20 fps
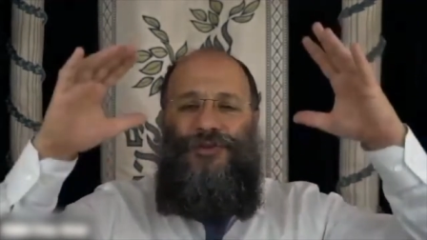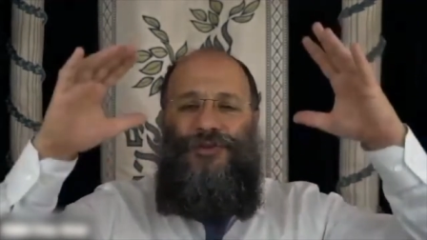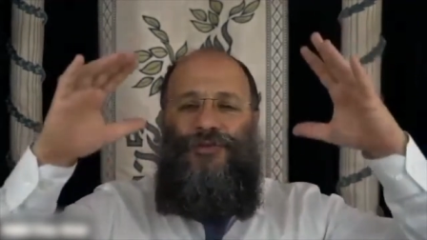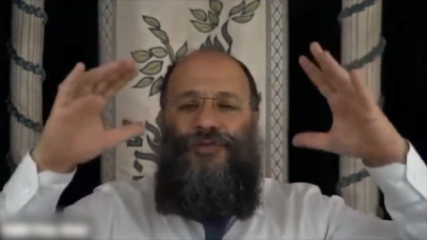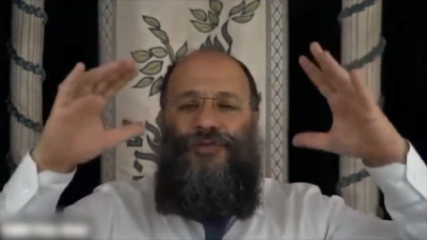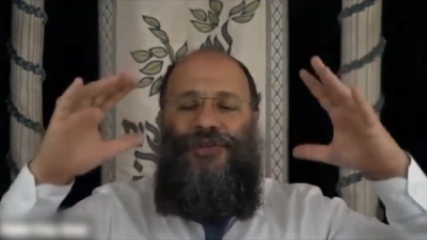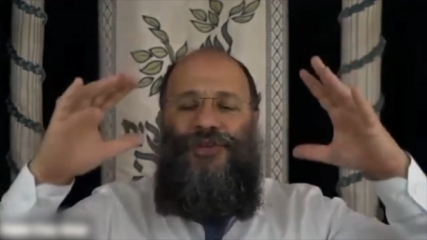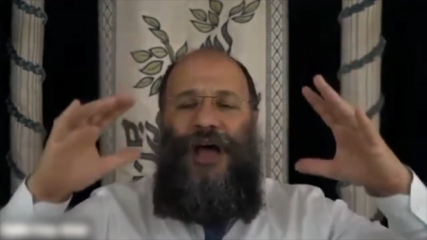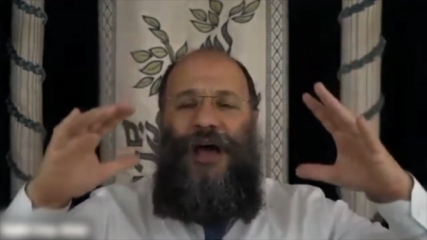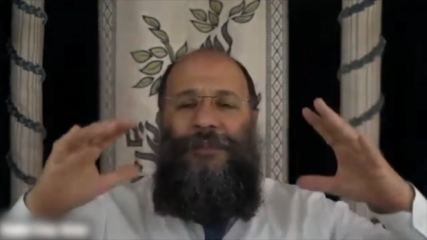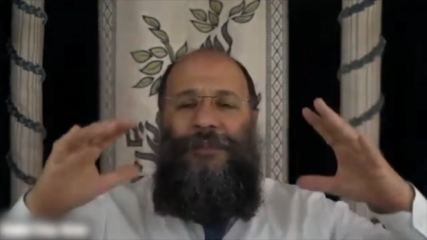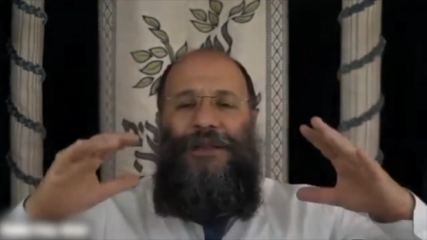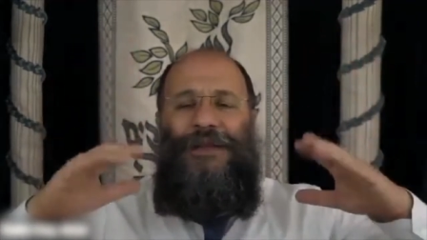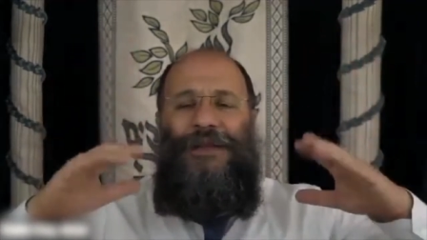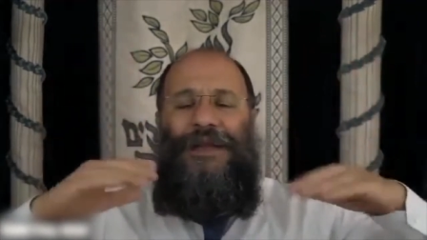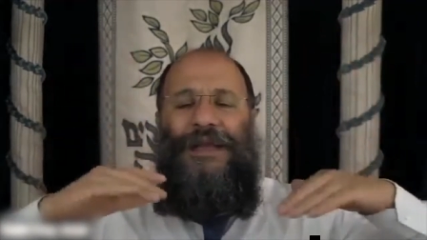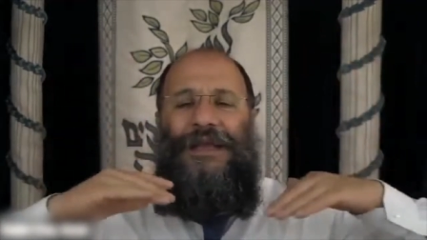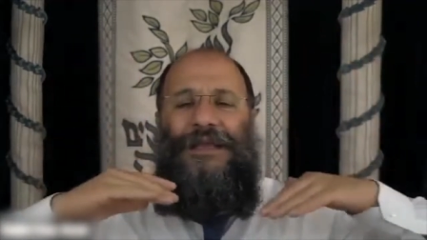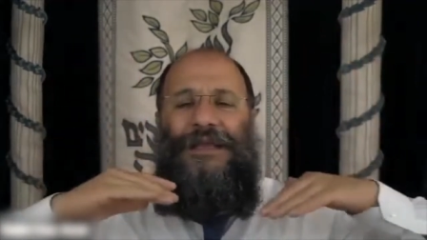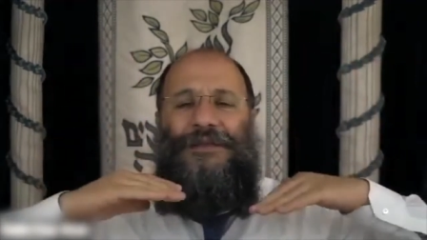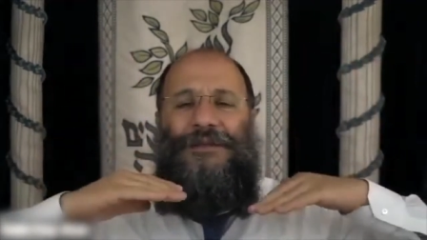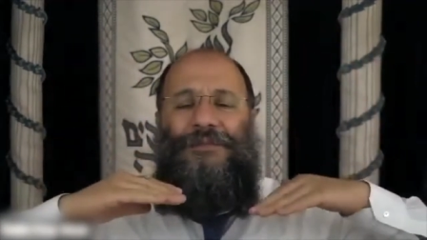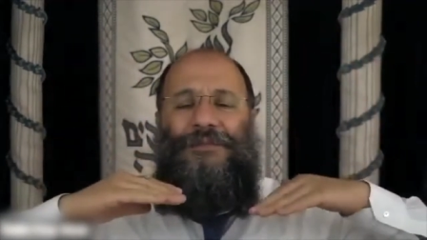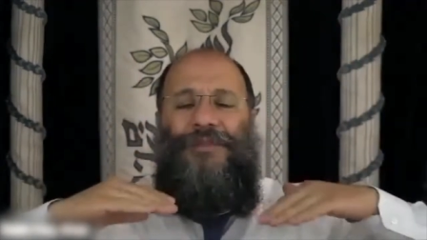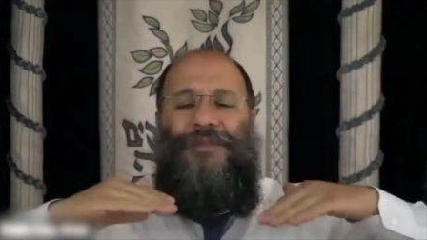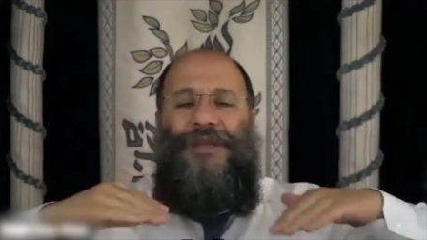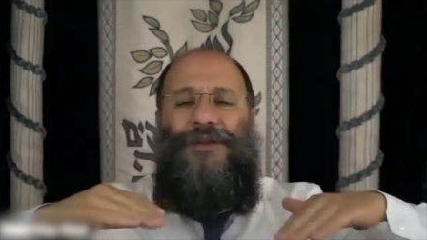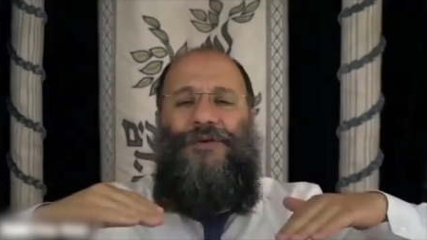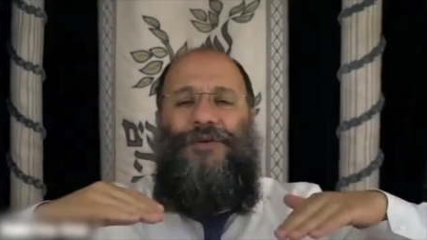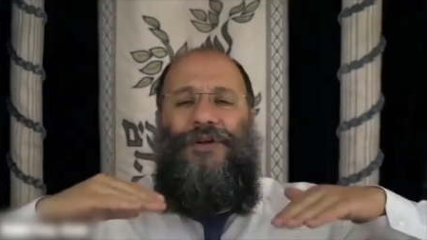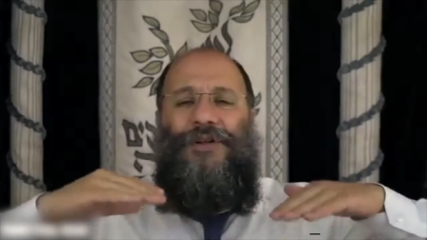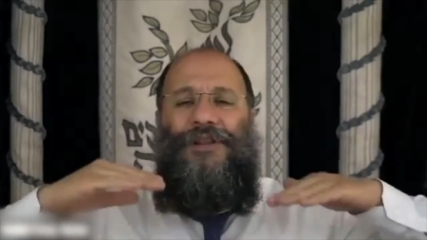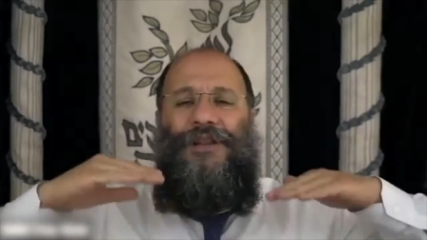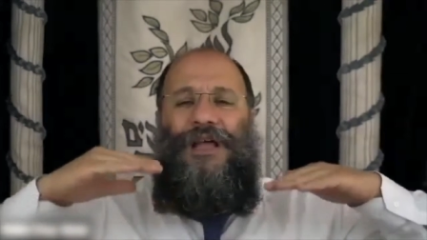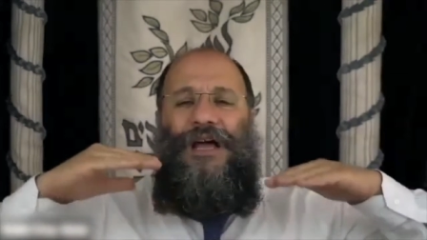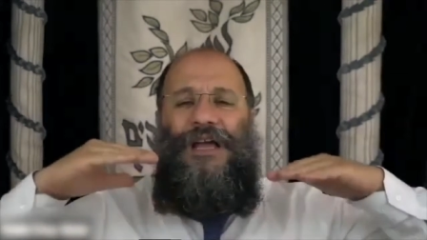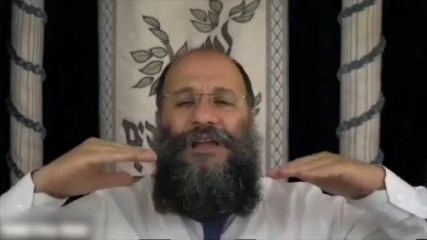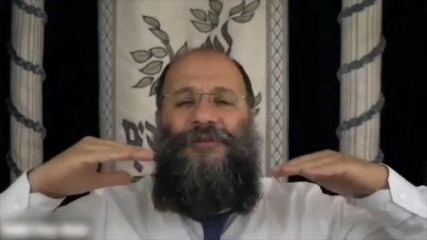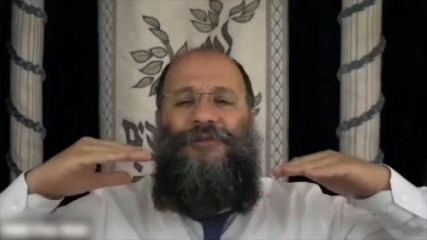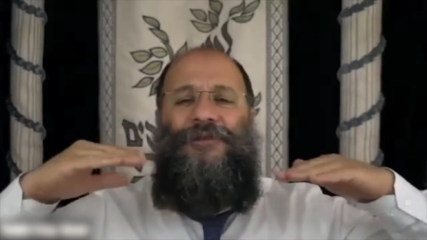You dominate mineral
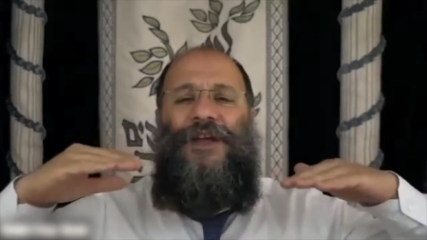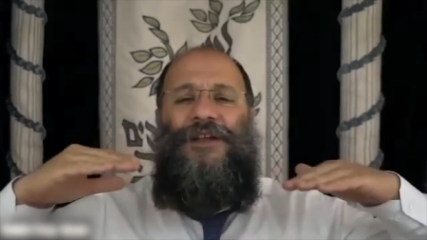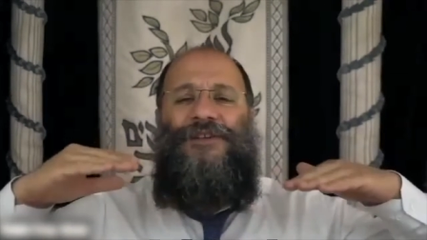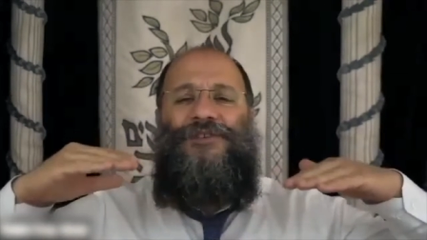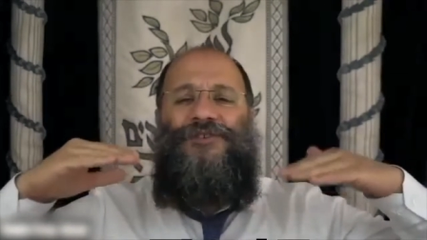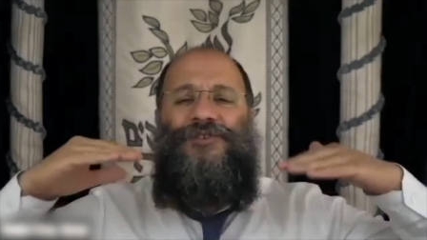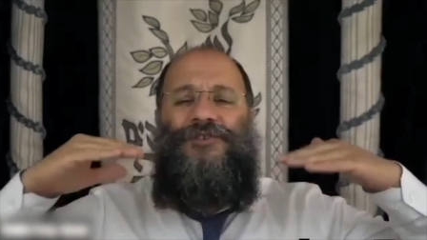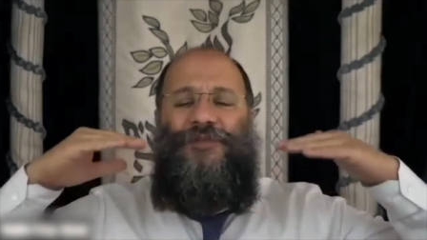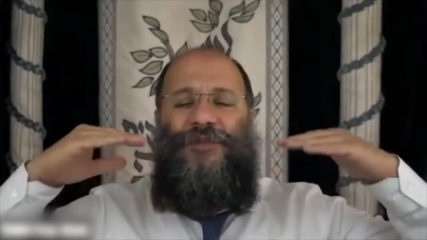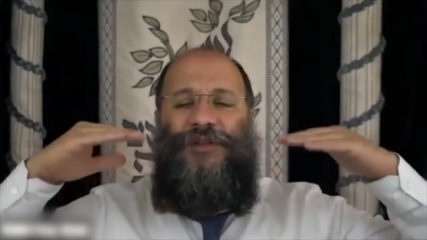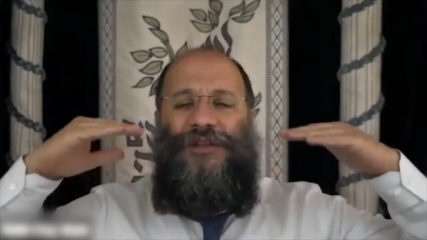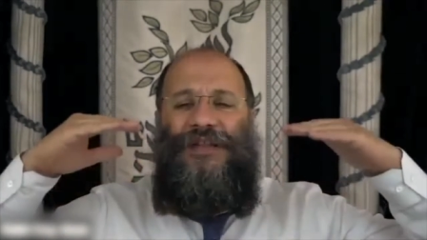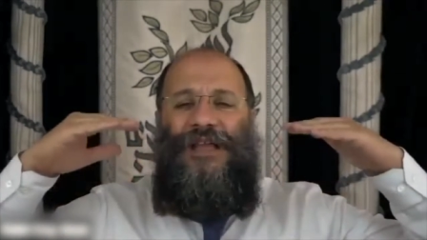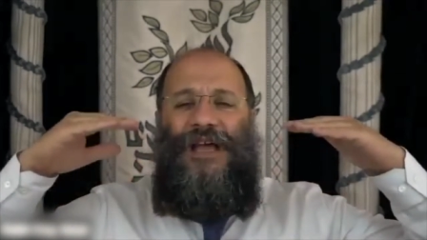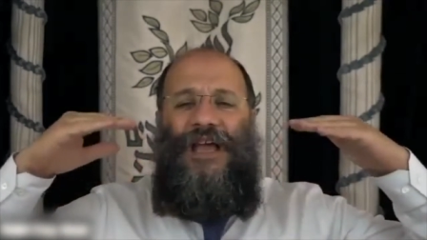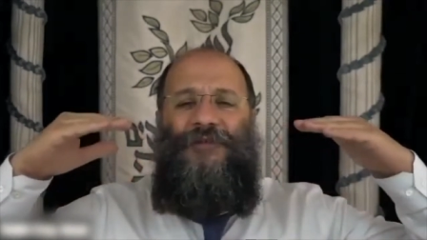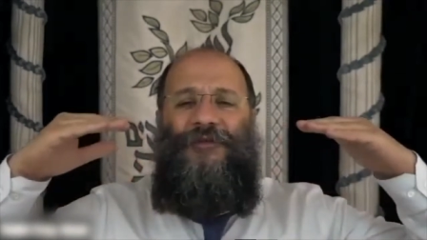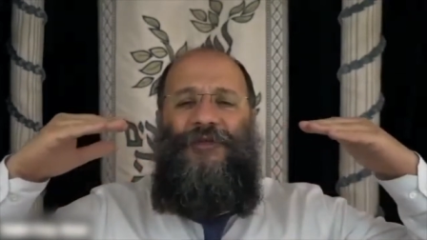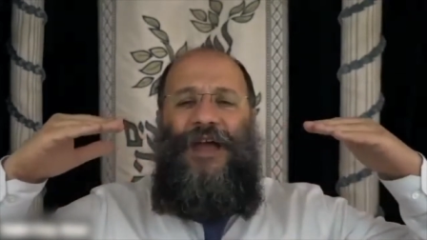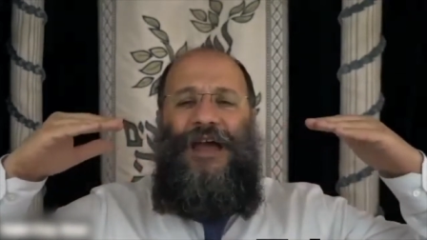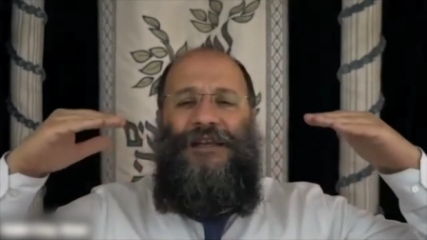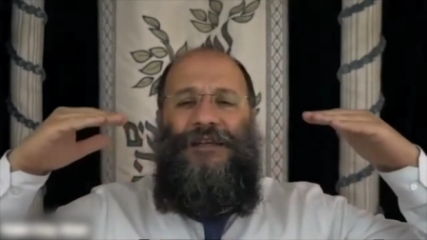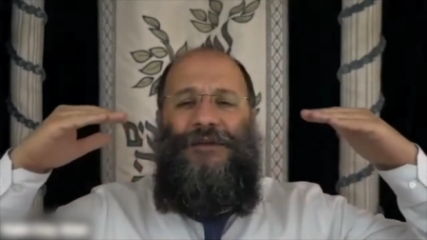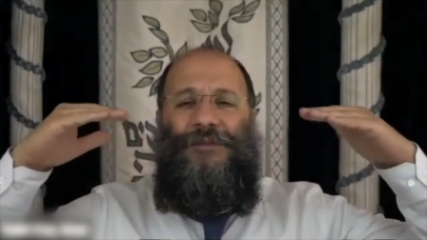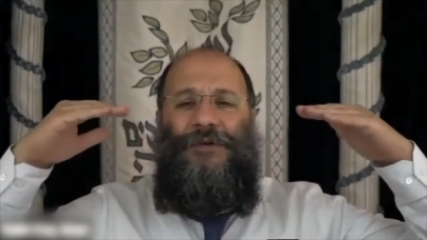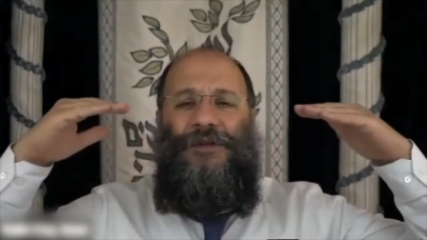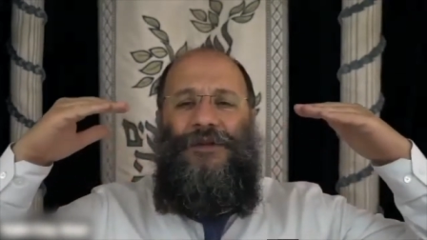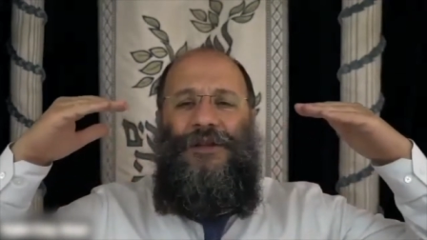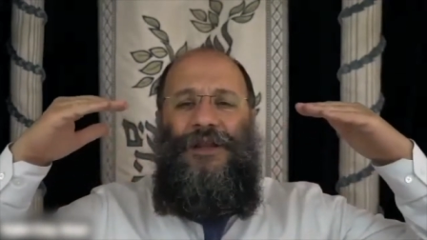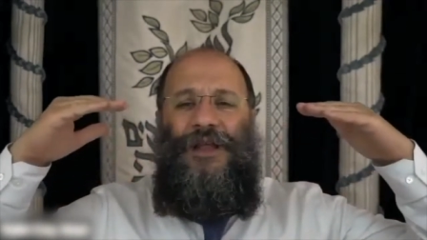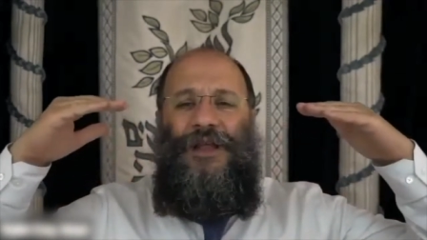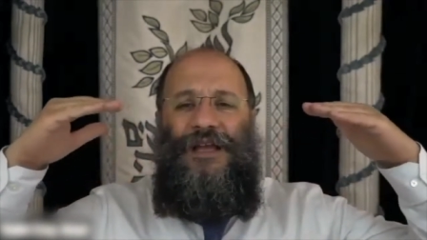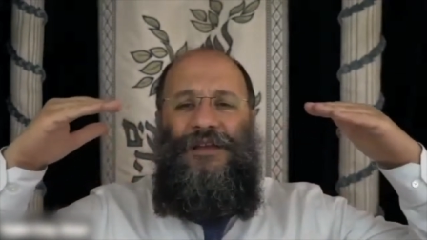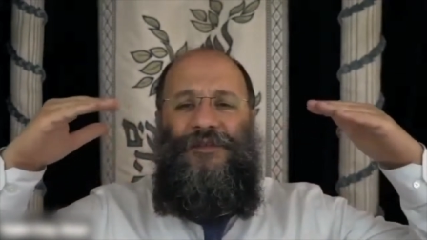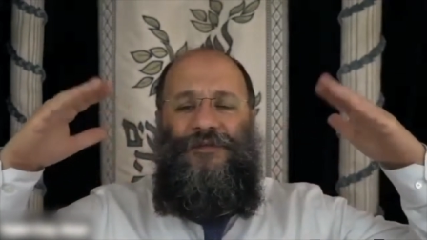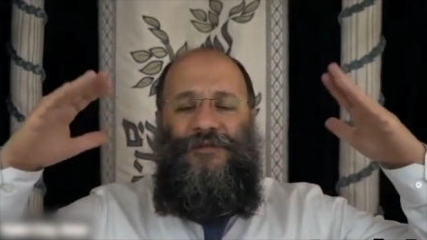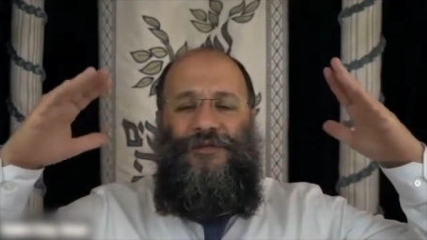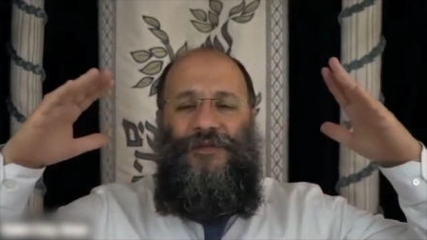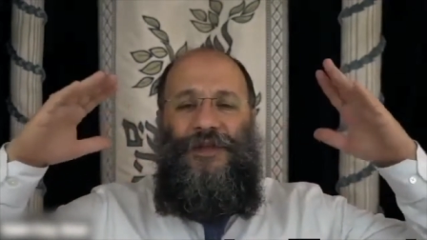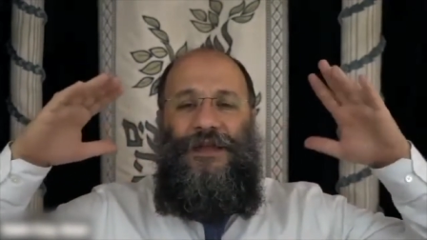life, vegetable life, animal life,